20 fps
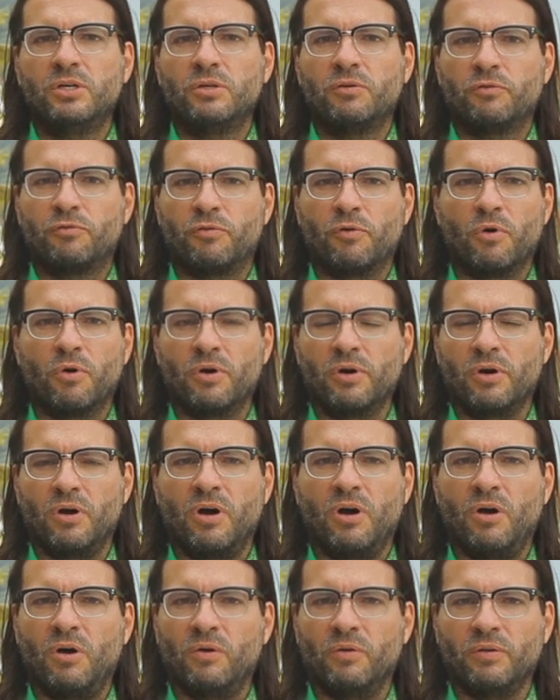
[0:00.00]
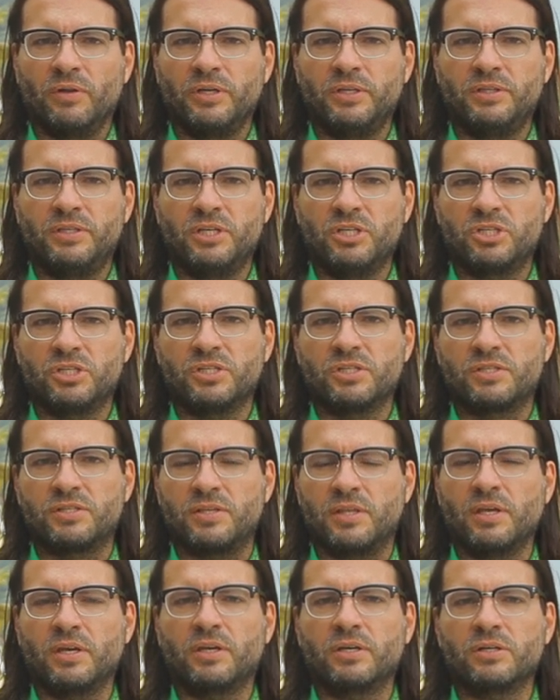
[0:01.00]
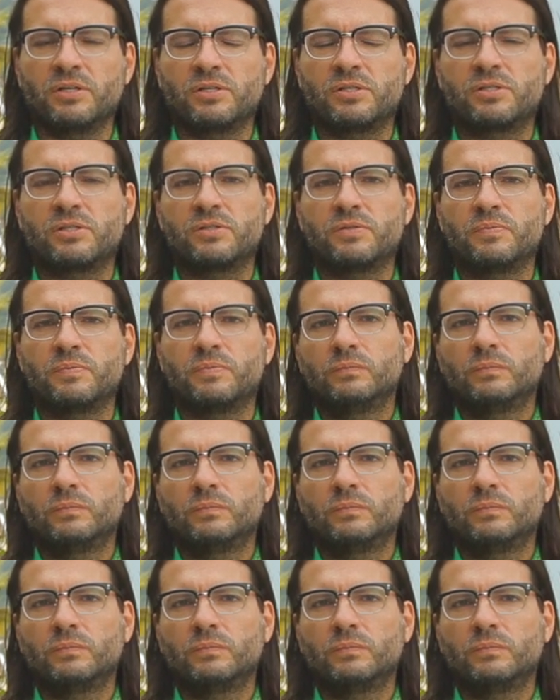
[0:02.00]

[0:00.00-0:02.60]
for all indigenous thinkers.